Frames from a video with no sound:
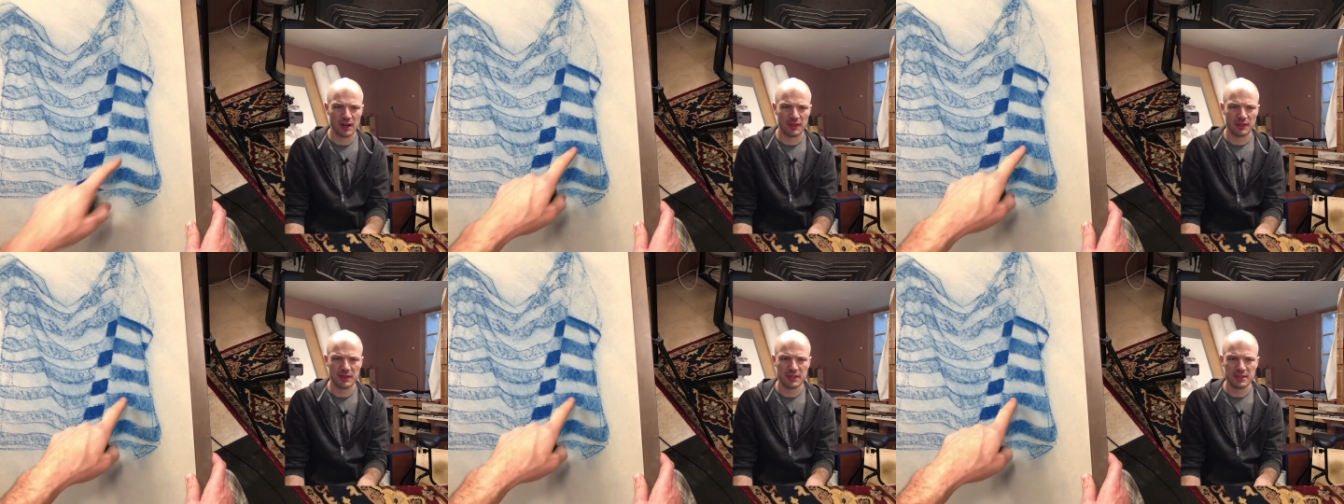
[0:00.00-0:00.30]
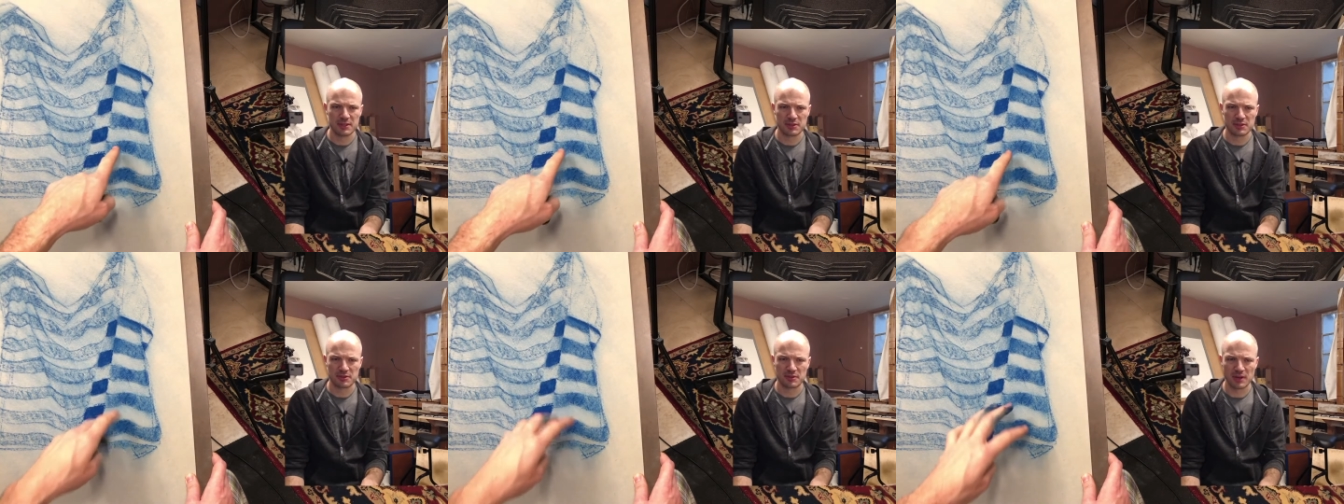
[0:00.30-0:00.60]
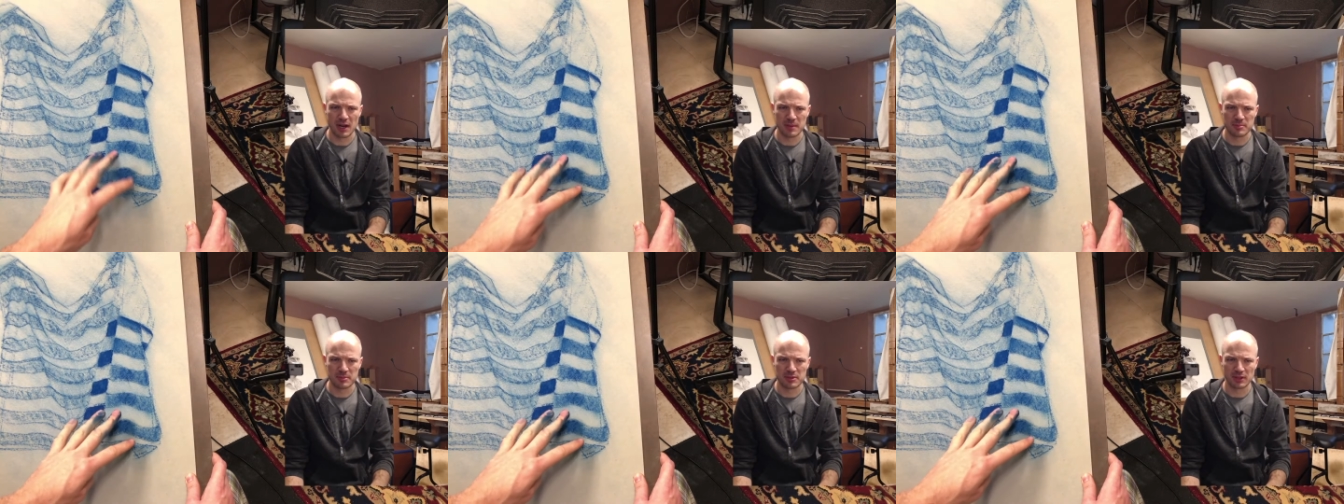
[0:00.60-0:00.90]
these
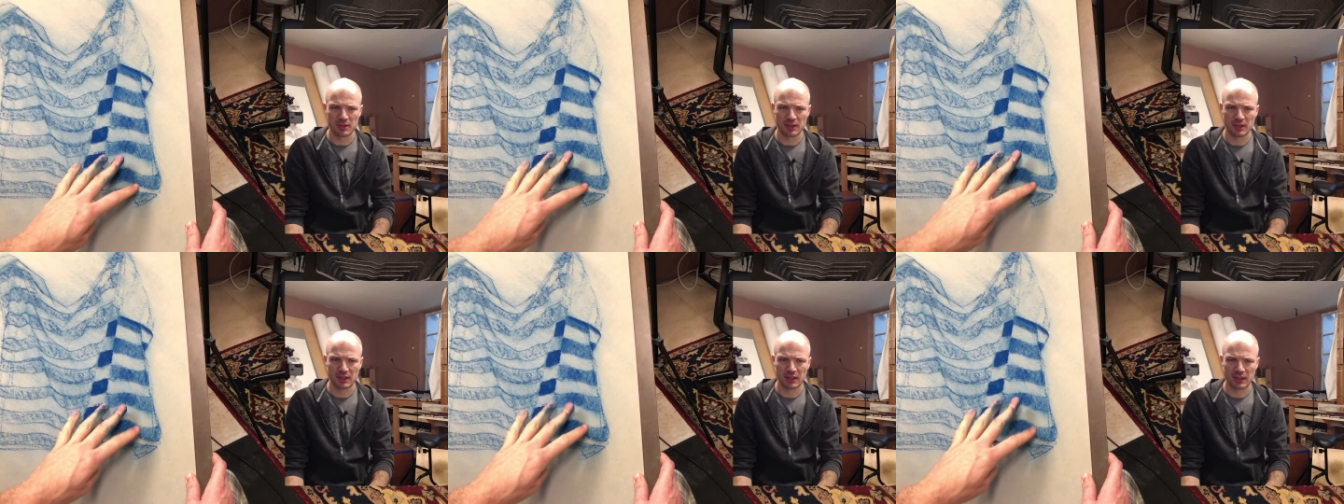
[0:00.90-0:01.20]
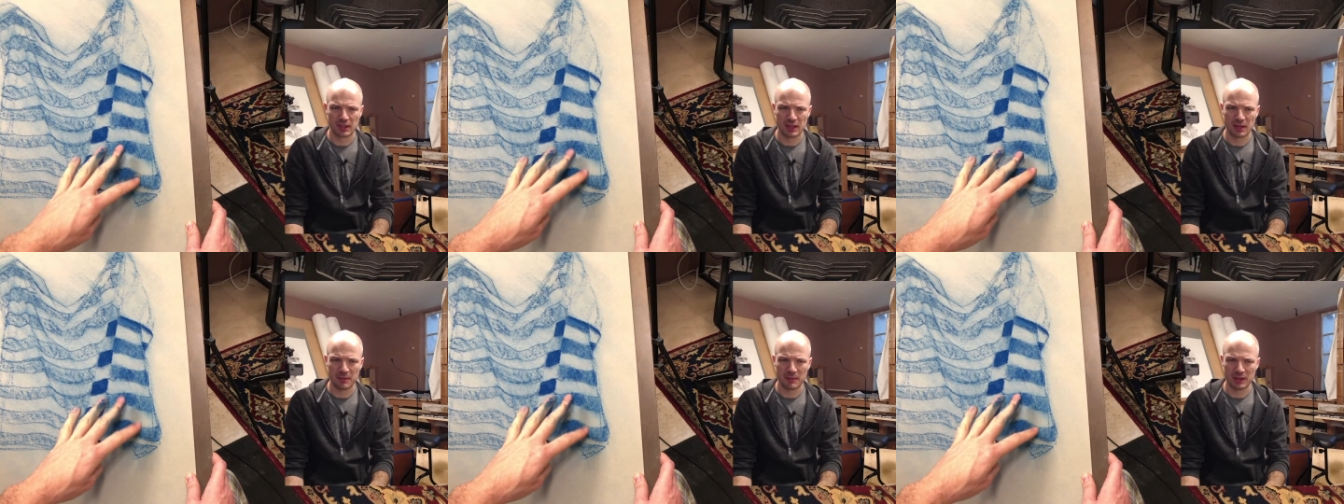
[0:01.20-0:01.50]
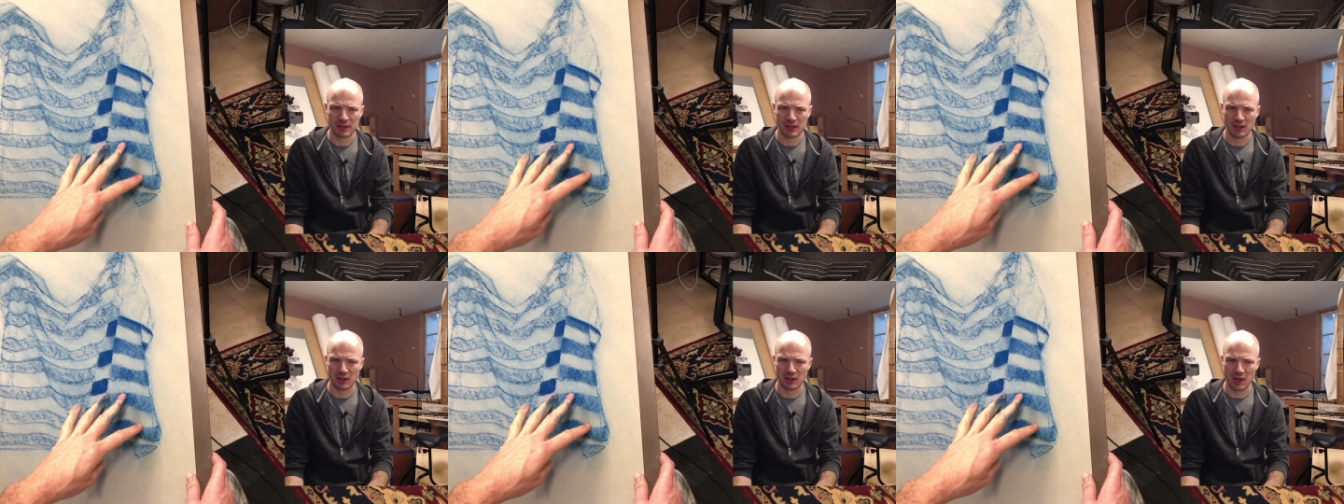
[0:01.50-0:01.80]
stripes are
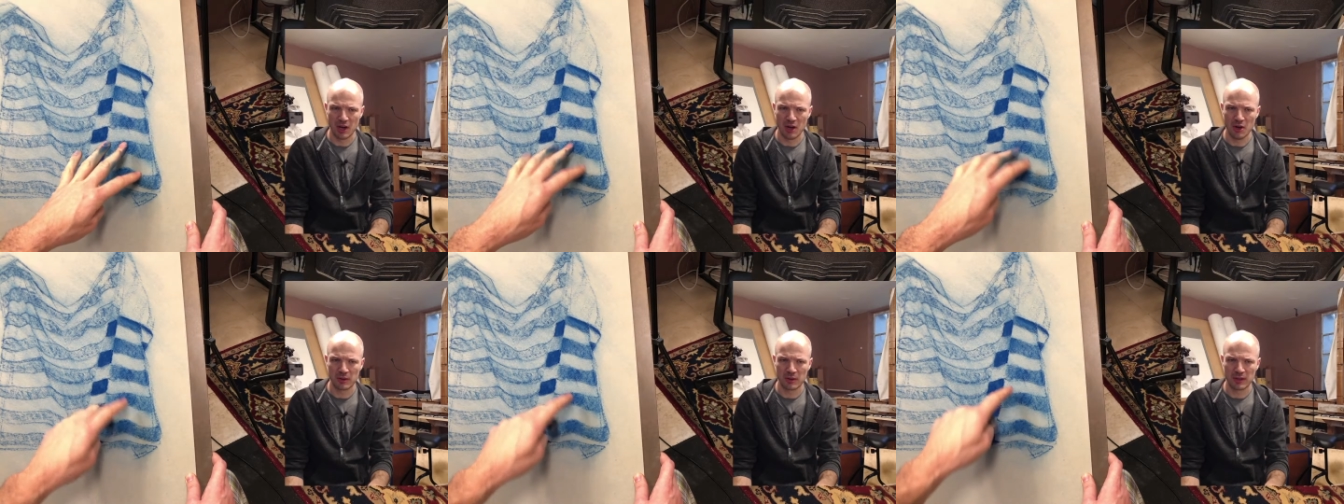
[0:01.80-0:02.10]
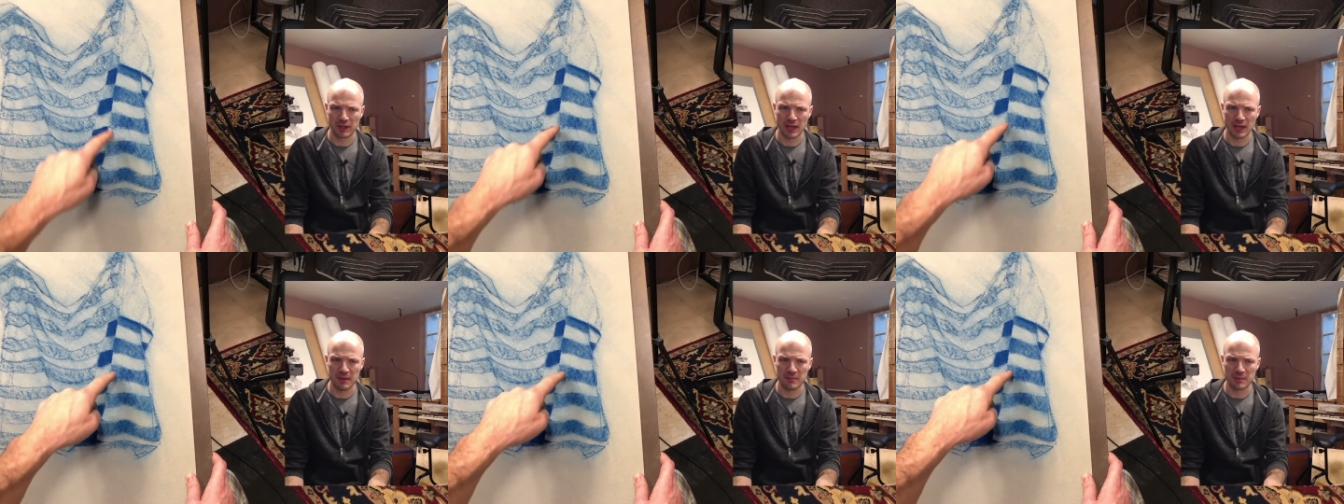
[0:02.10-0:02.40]
coming along okay,